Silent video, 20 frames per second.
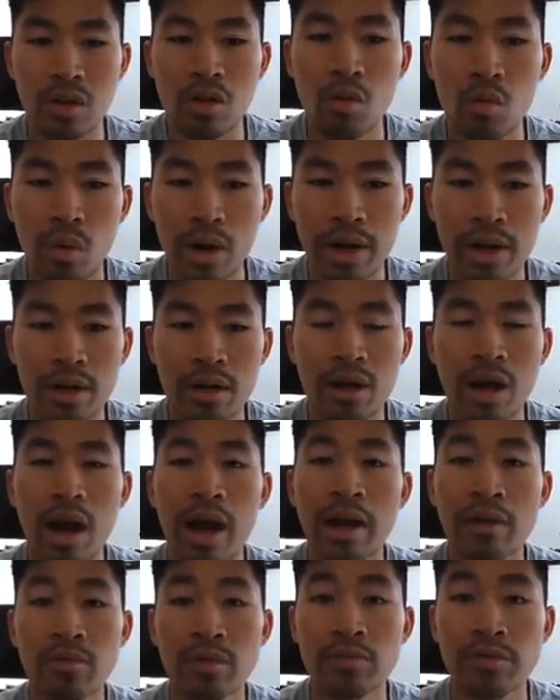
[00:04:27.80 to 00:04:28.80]
where
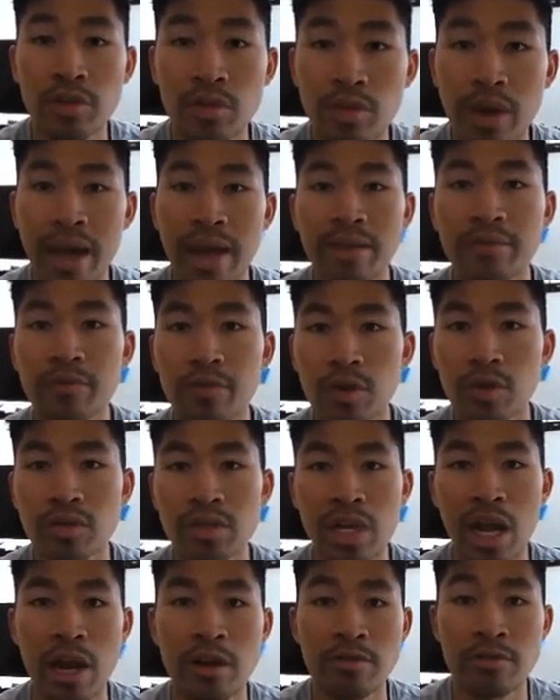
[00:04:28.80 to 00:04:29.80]
I review
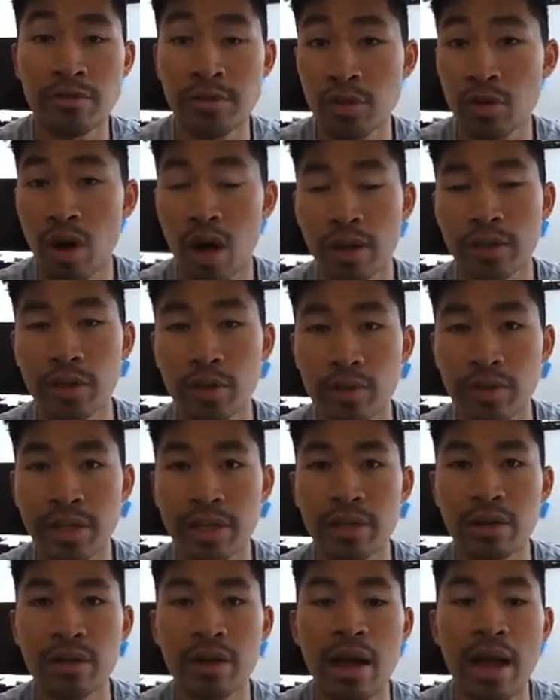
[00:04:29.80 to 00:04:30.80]
headphones, I review audio
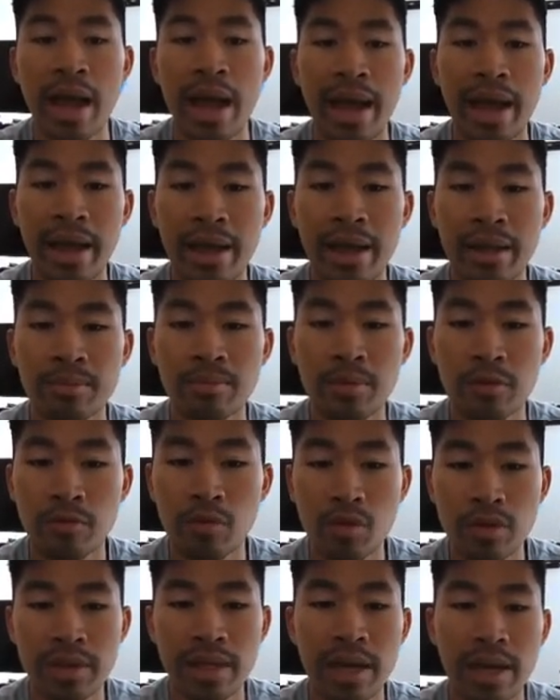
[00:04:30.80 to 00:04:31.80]
gear, and
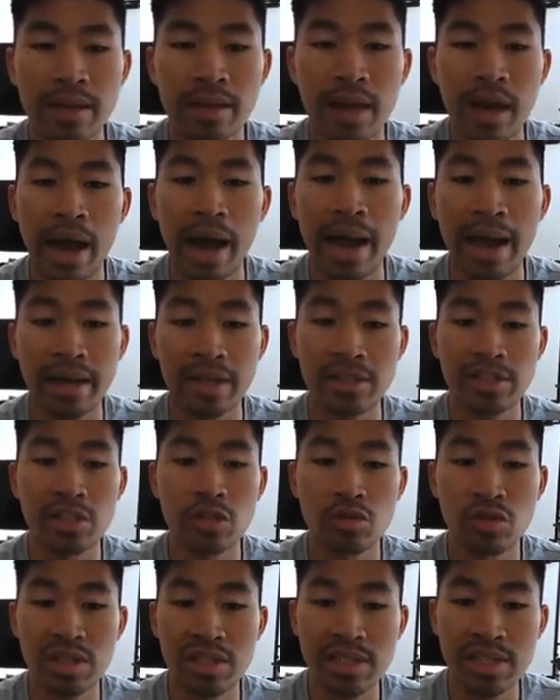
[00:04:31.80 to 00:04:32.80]
before that, I actually
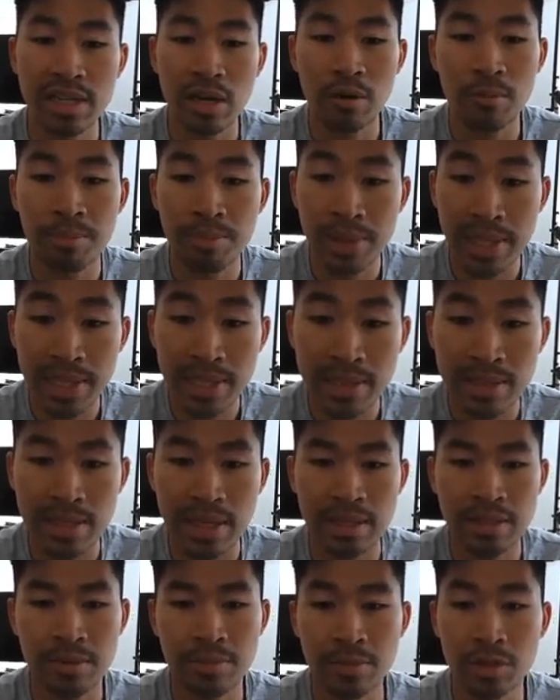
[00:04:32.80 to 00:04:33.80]
used to sell beats
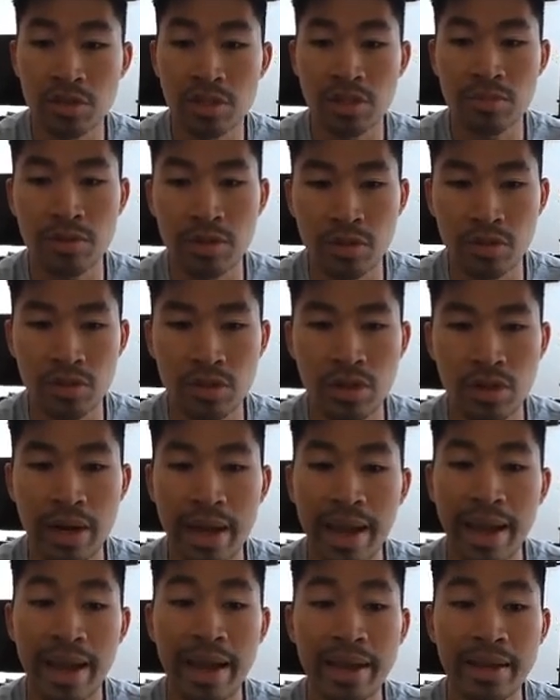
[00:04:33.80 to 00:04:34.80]
as a music producer,
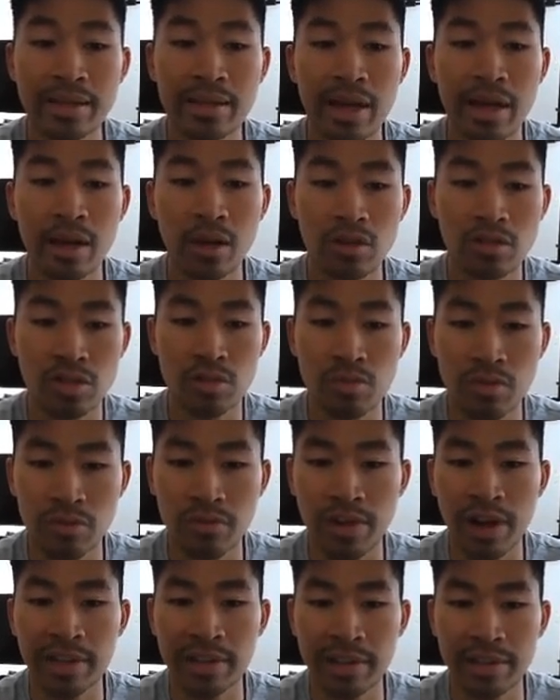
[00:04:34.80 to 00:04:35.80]
and I also
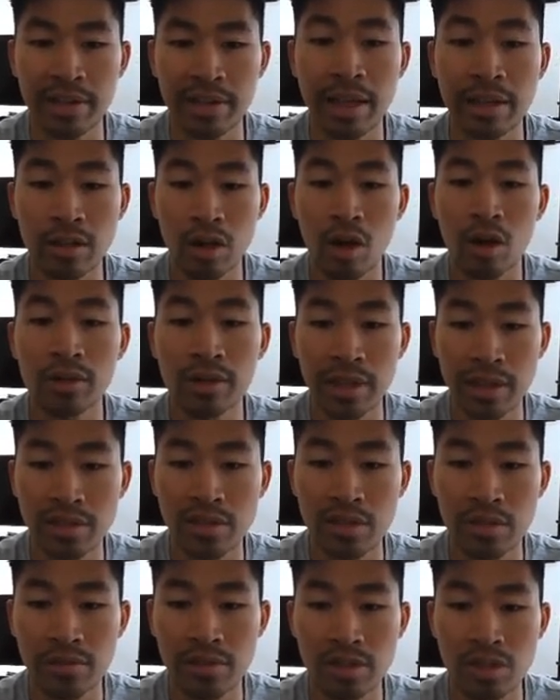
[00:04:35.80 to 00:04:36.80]
provided an online
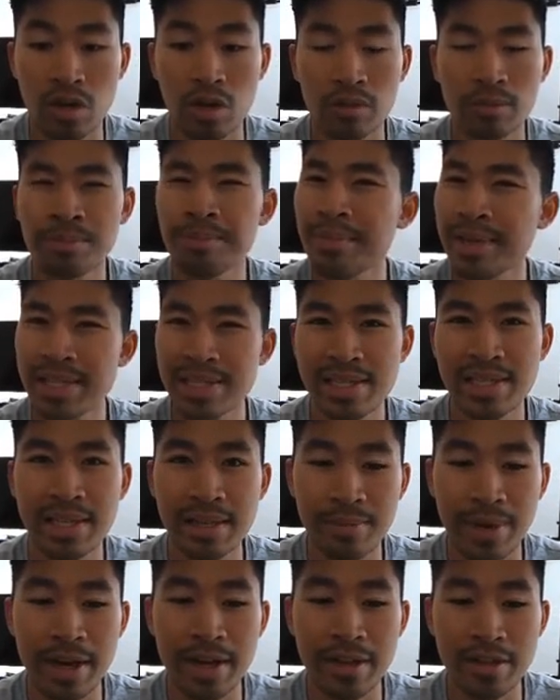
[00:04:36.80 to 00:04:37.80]
service called Mixing
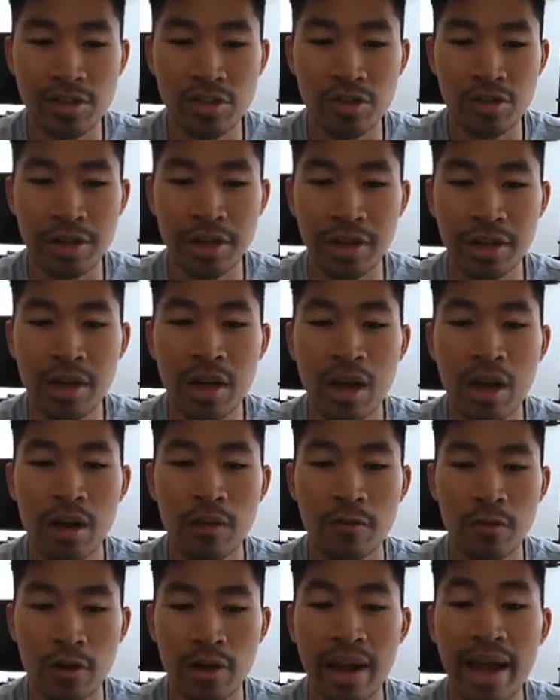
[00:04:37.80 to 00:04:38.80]
and Mastering
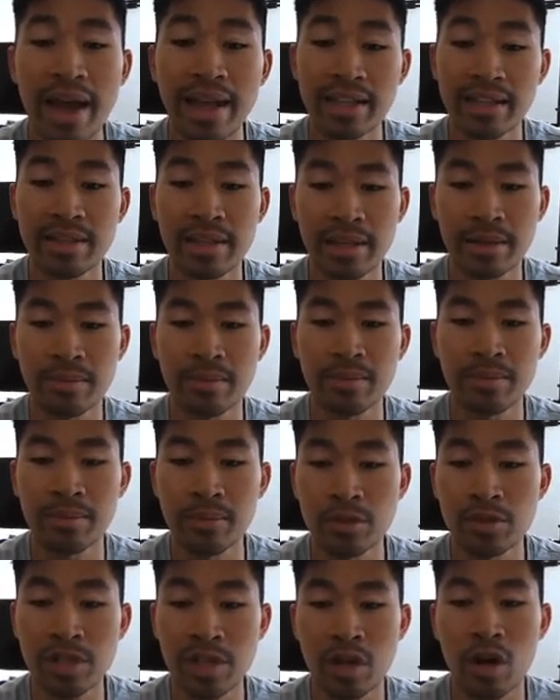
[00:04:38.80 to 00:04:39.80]
for editing
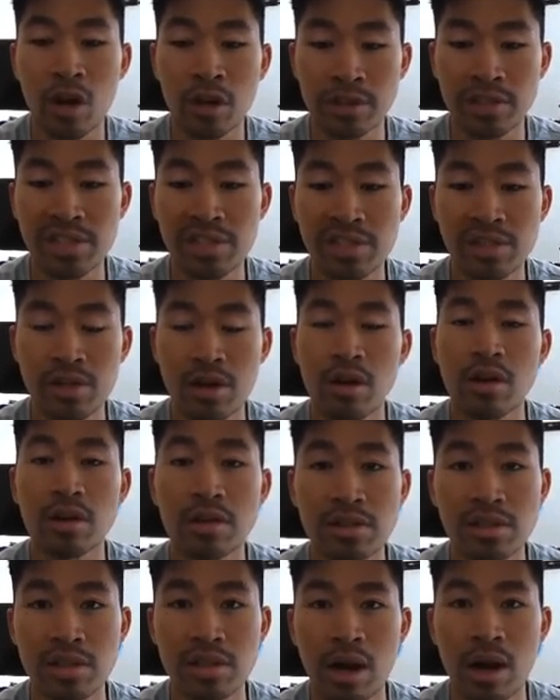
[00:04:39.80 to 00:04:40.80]
music artists'
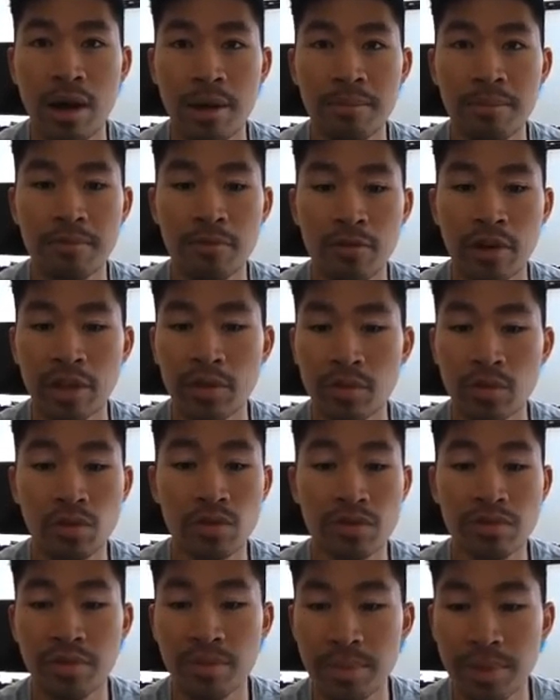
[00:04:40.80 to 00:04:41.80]
songs. For anyone
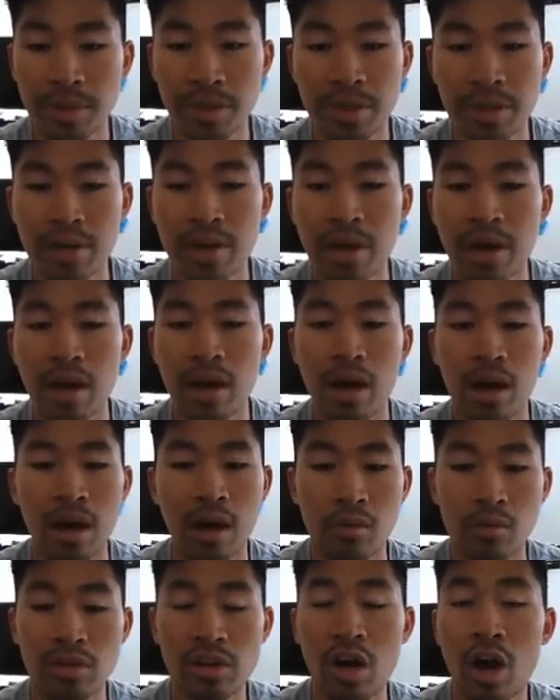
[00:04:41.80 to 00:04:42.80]
who's familiar
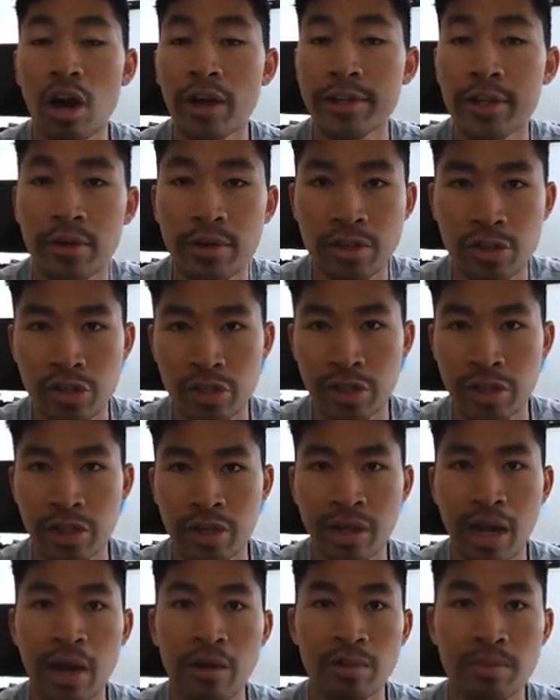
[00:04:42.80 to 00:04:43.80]
with audio
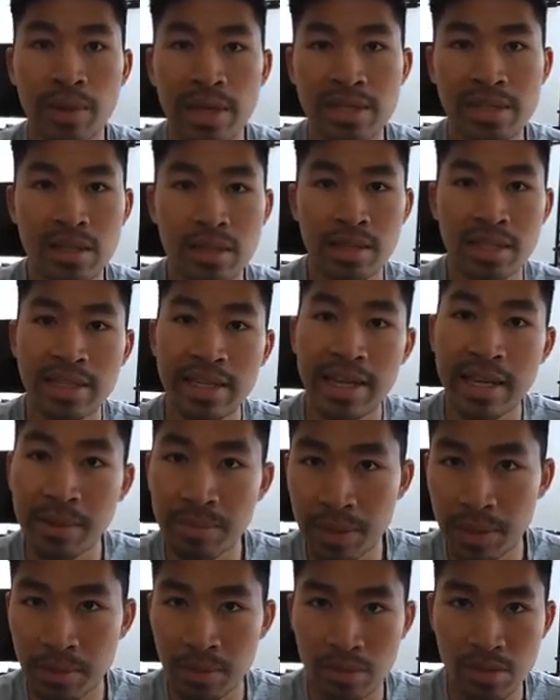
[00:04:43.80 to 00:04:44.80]
engineering, I would basically
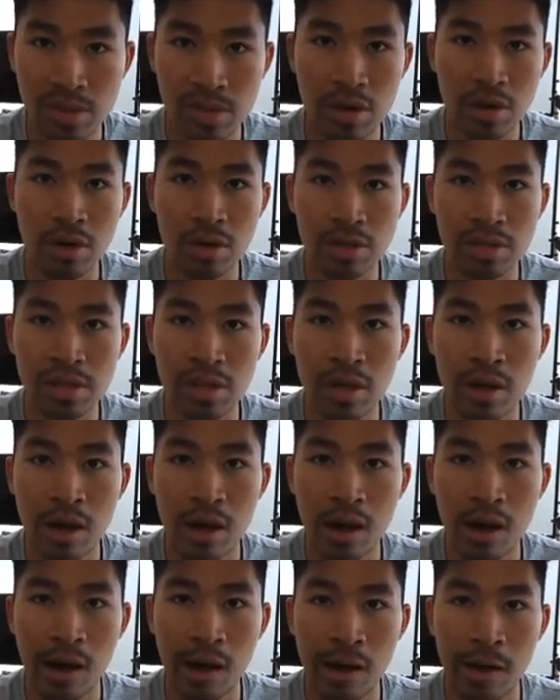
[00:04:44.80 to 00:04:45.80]
take people's songs,
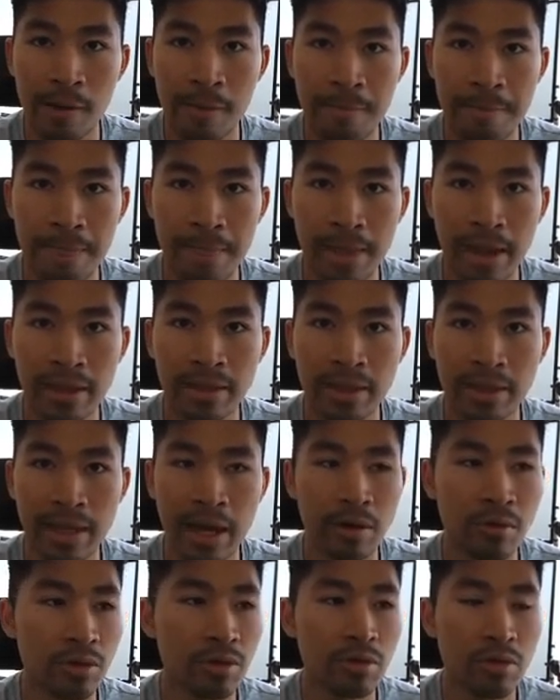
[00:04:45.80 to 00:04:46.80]
and then
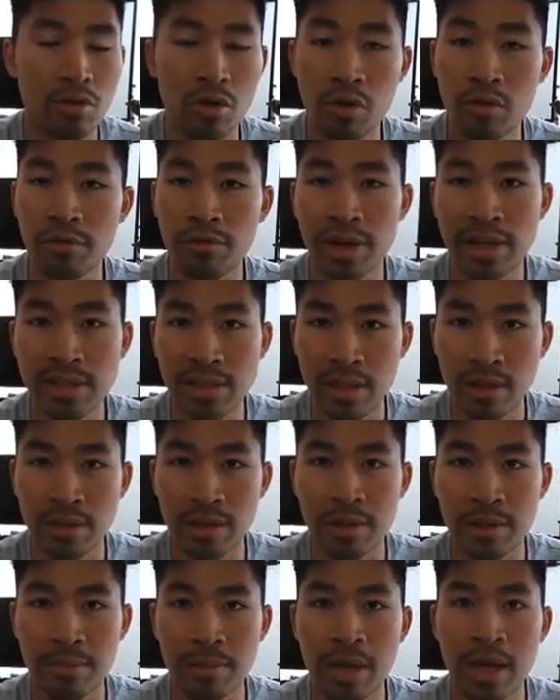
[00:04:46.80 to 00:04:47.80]
I would throw effects on
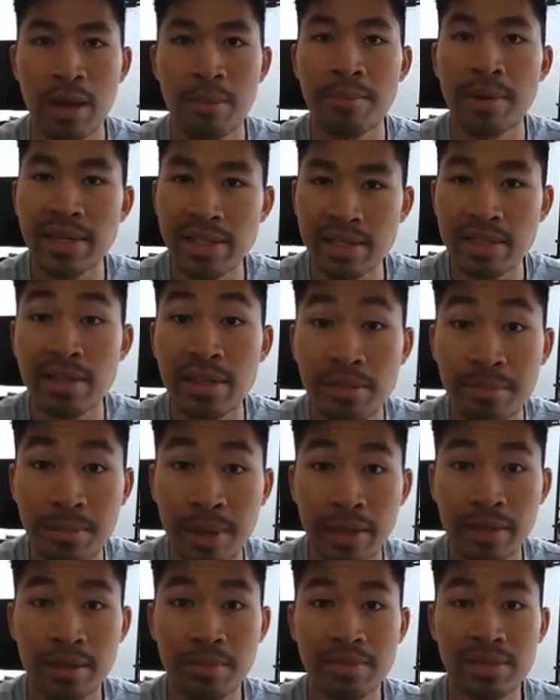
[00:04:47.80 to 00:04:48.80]
them, basically
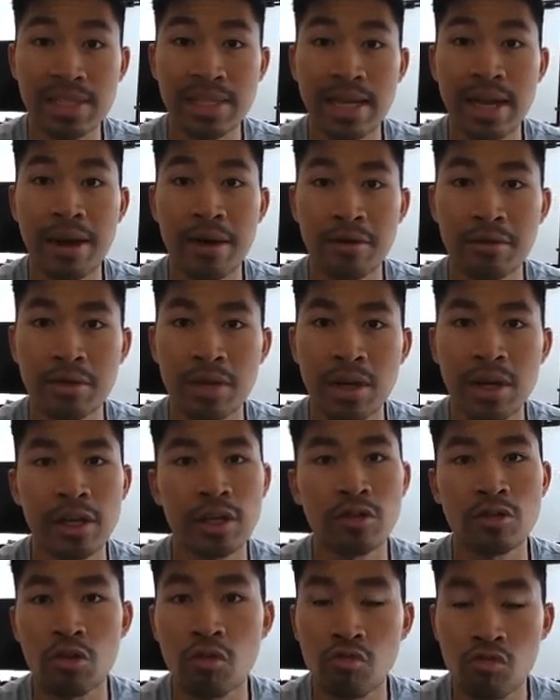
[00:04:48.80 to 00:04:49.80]
make them sound,
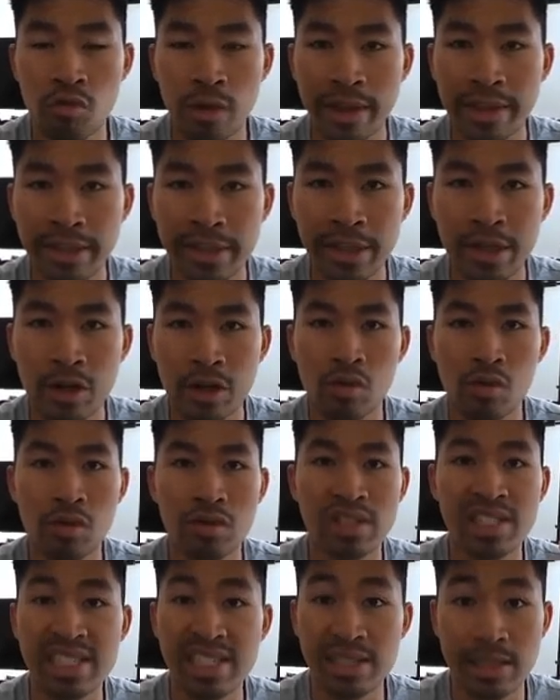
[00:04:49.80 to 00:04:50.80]
radio
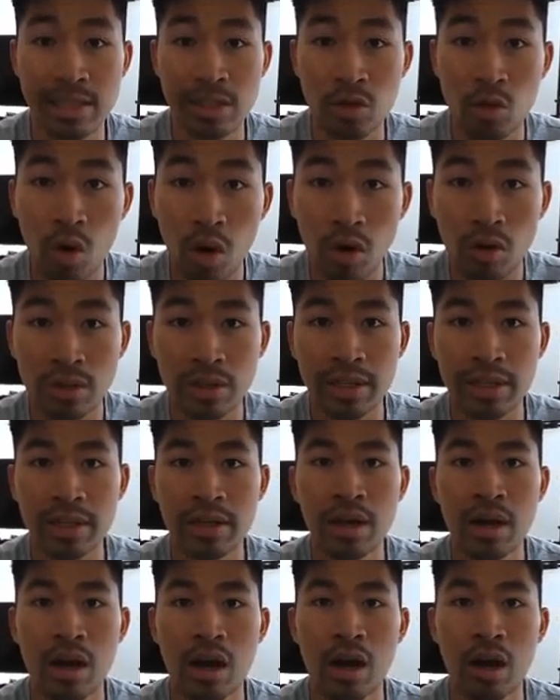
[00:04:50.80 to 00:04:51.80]
or CD
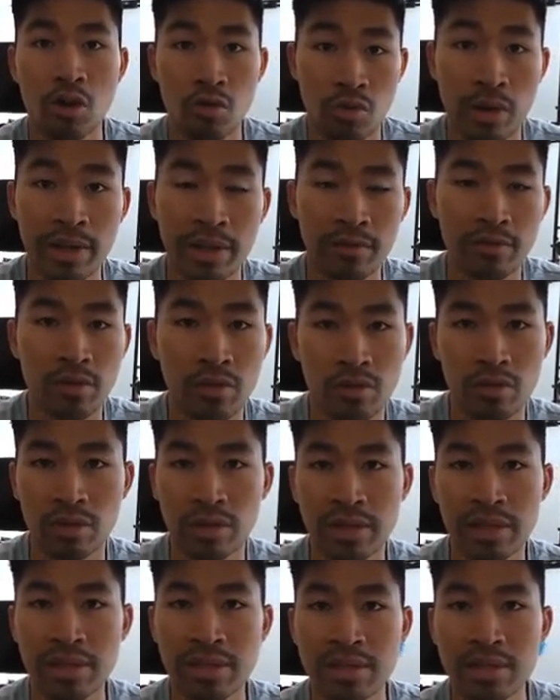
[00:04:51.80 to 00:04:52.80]
quality, ready for
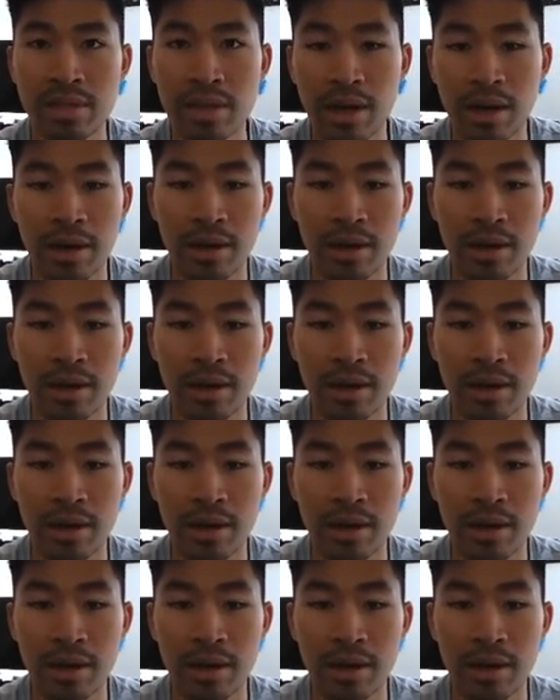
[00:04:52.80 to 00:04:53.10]
release.